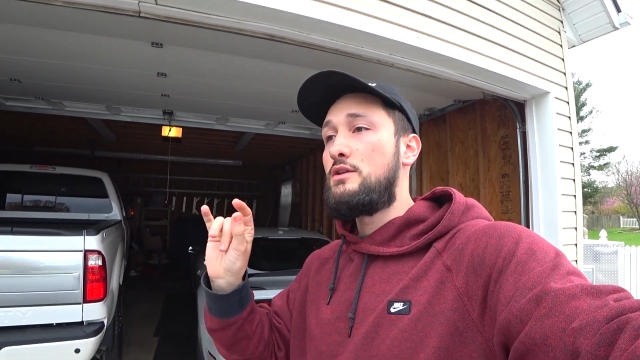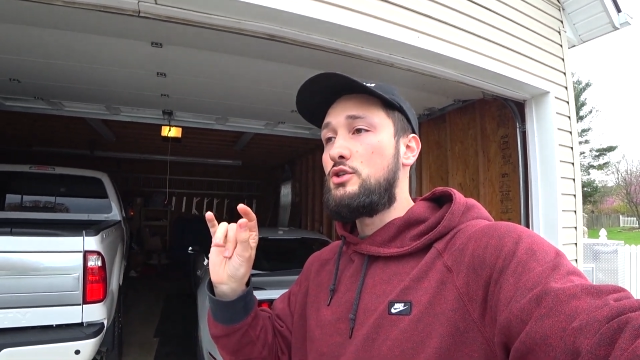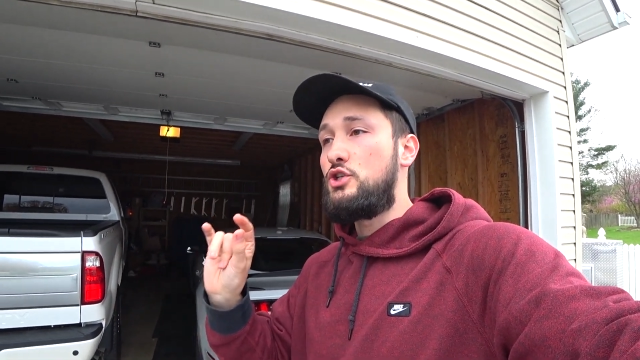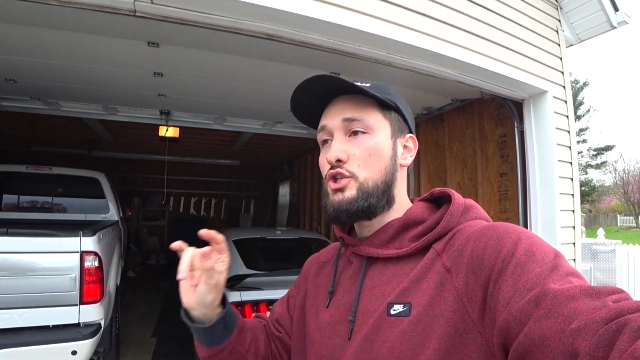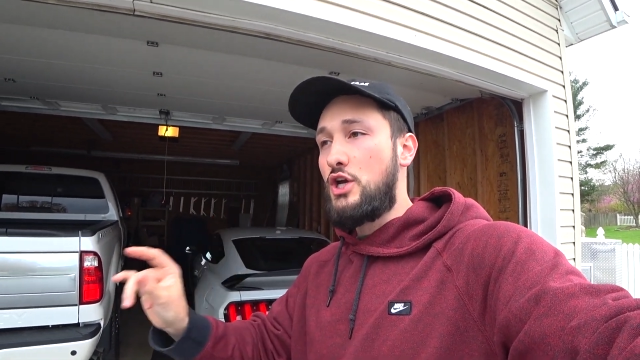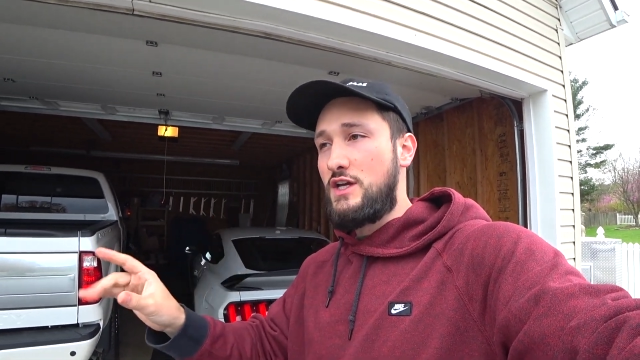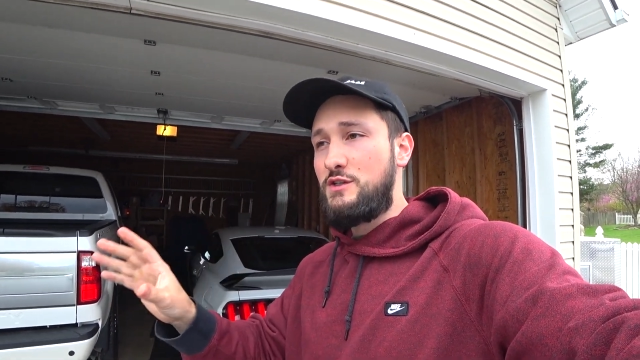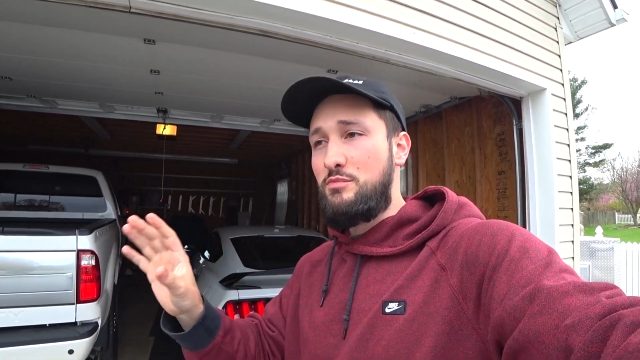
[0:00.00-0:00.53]

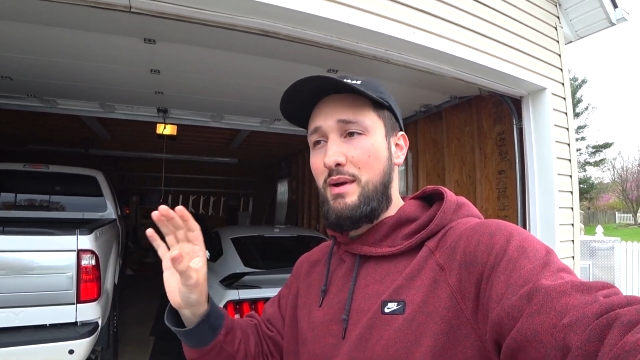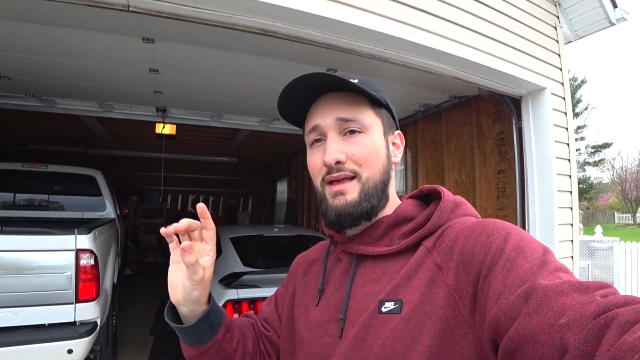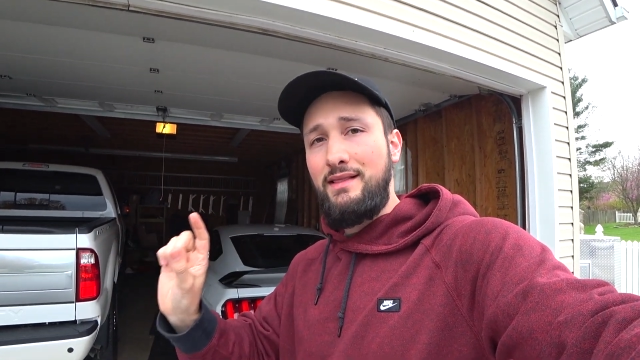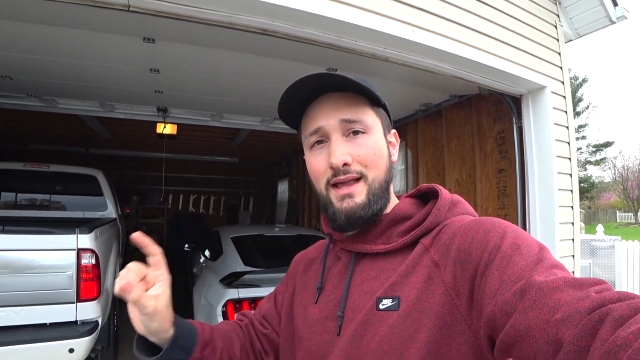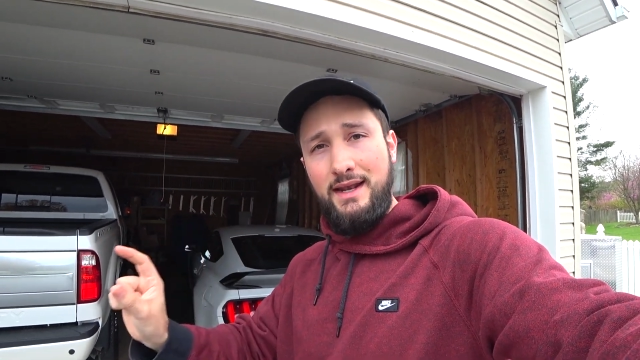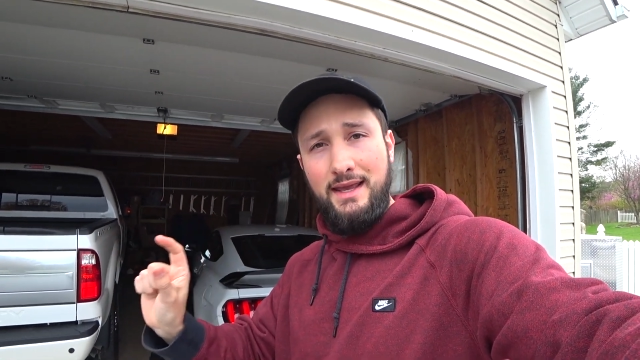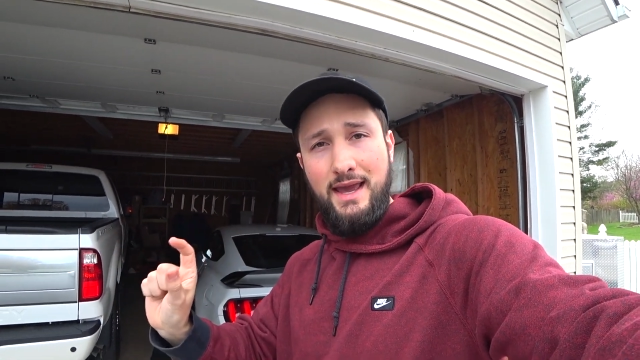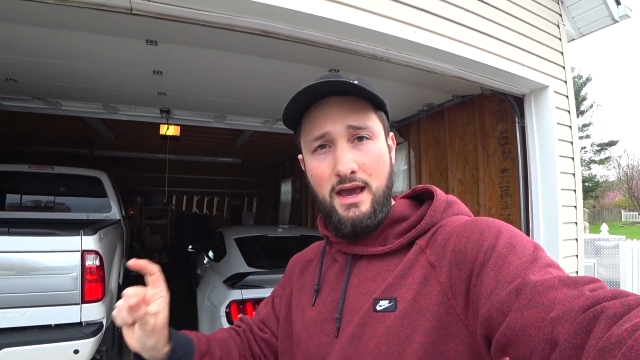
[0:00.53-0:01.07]
just by
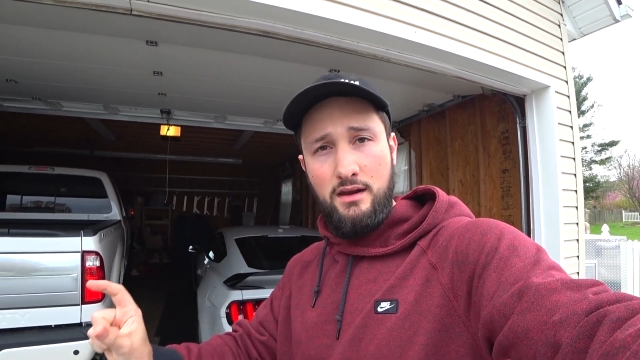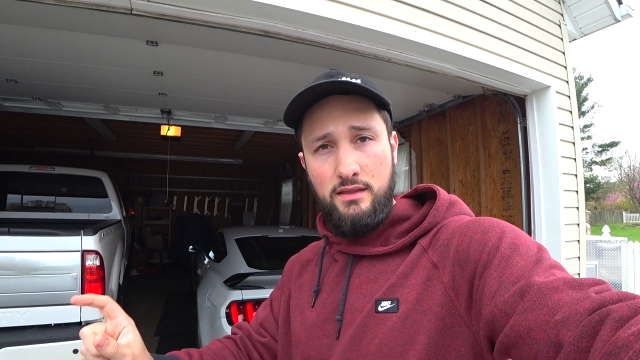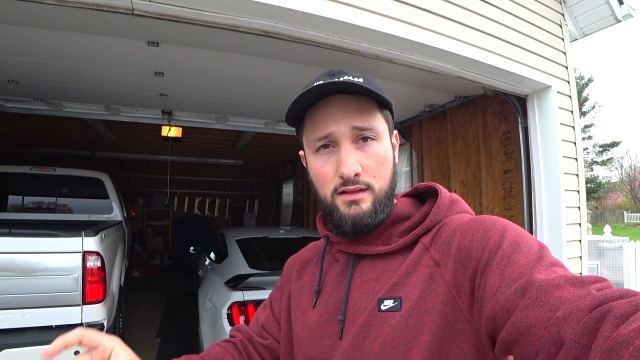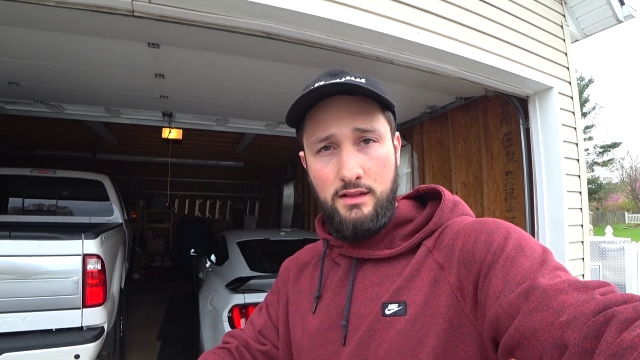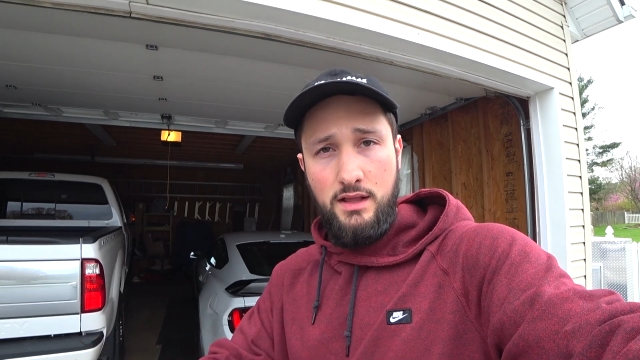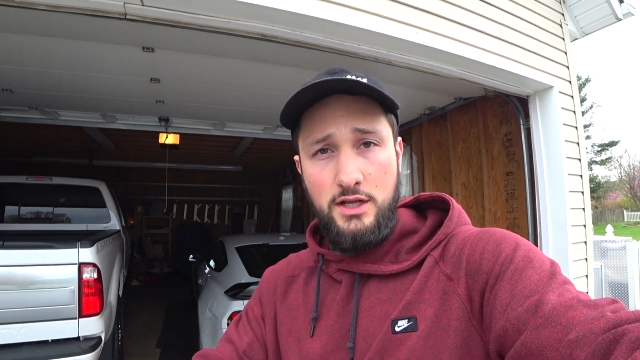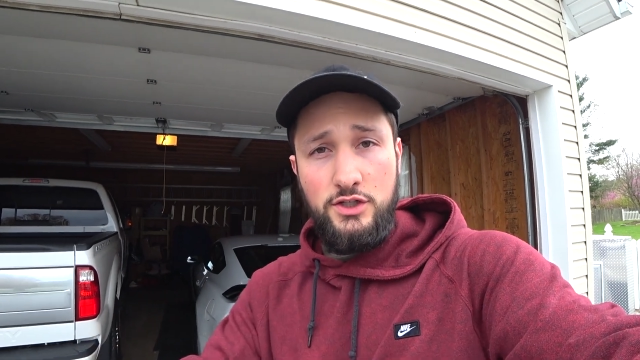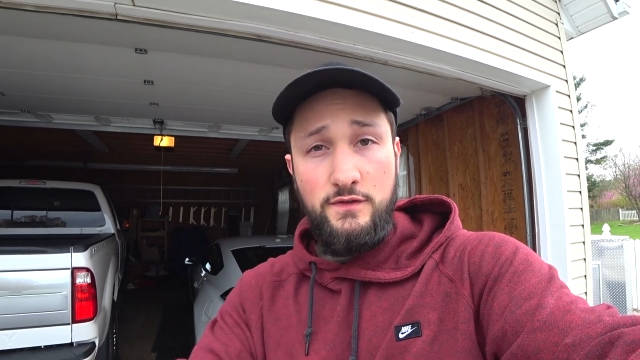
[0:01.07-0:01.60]
letting out of the
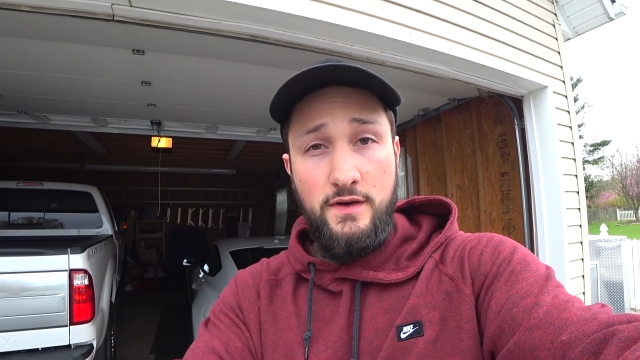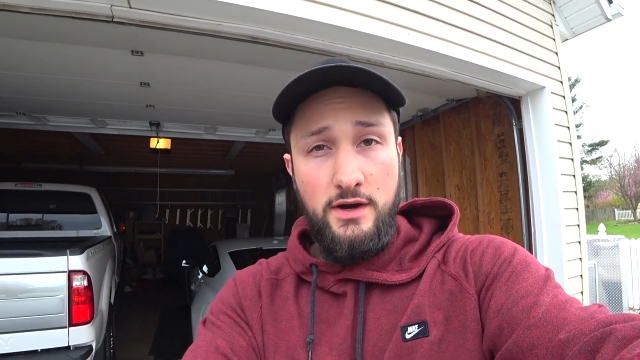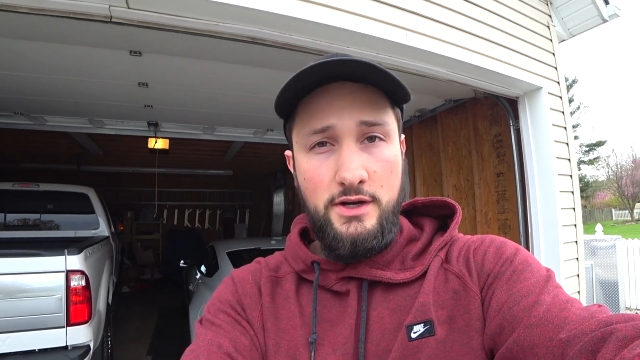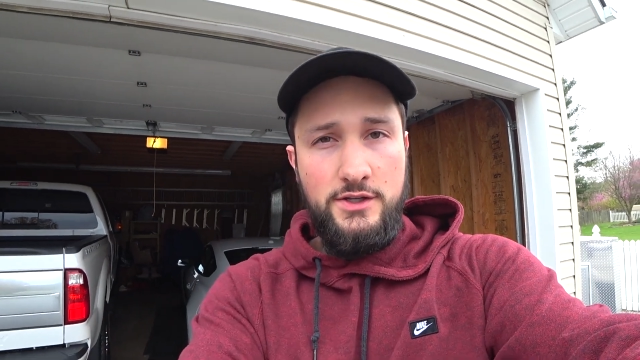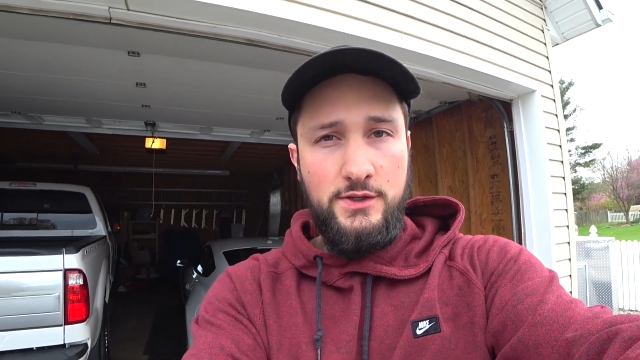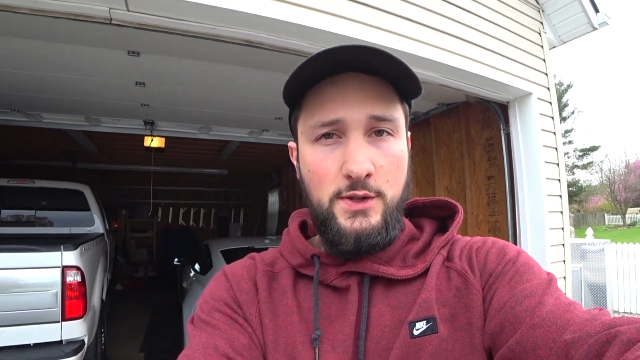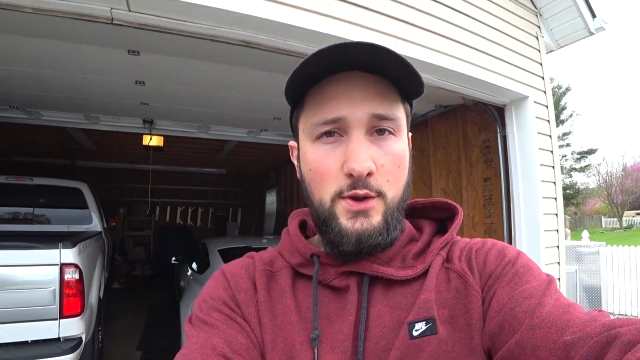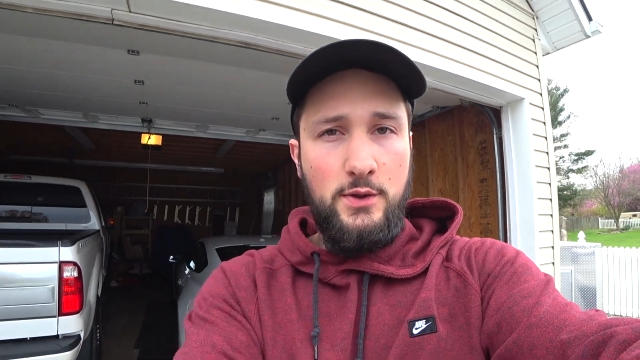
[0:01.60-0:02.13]
clutch
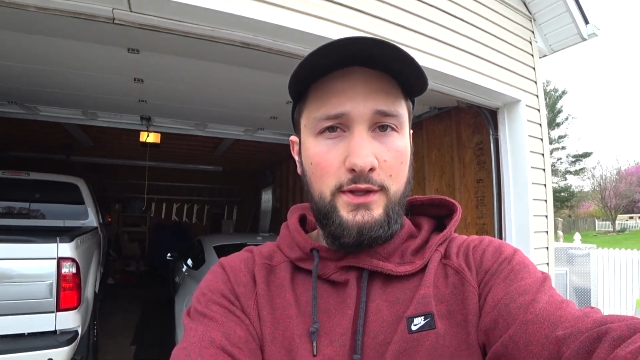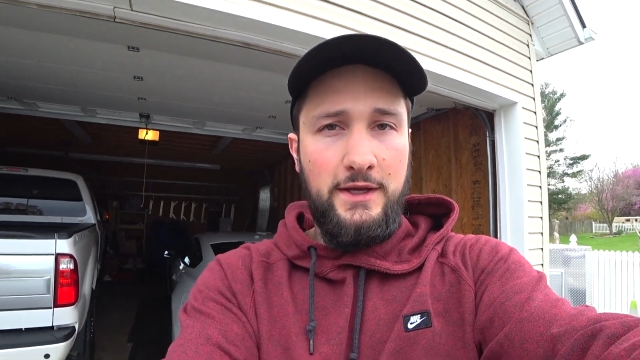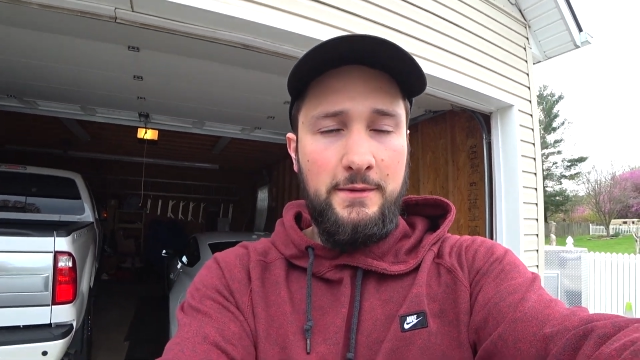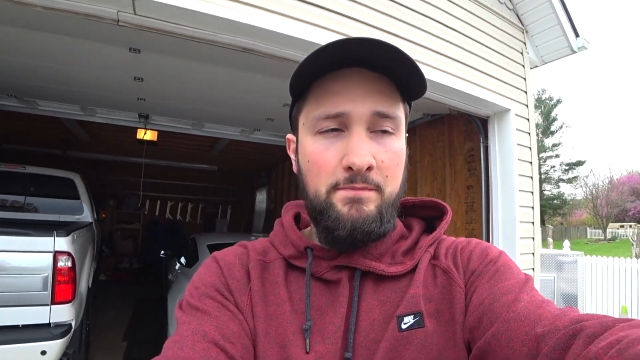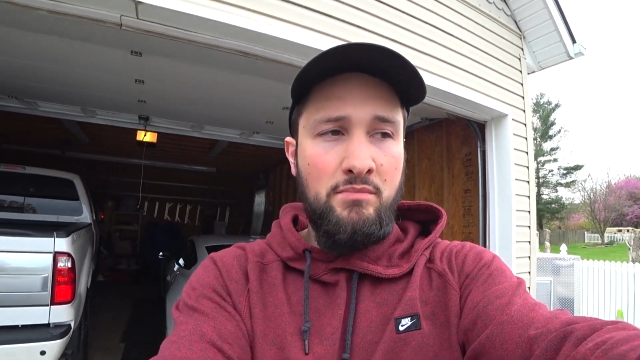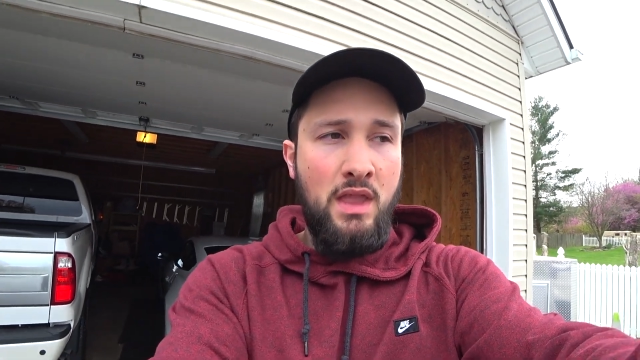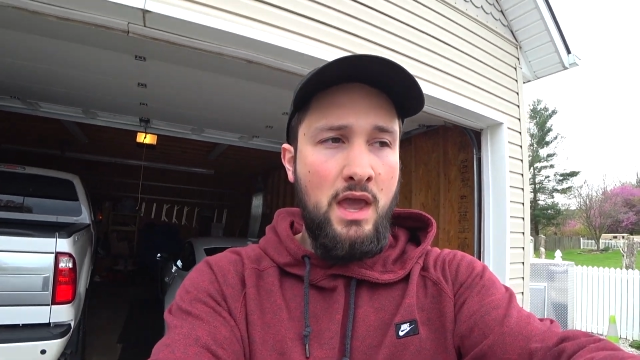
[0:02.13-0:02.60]
very slowly.